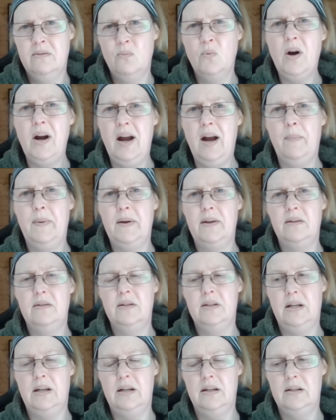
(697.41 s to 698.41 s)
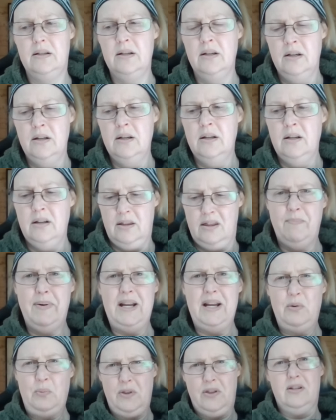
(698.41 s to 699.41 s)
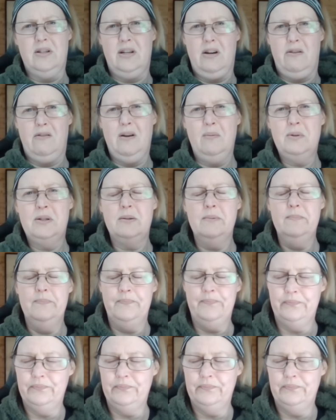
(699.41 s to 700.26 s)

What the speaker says: what happens is the bed with the stirrups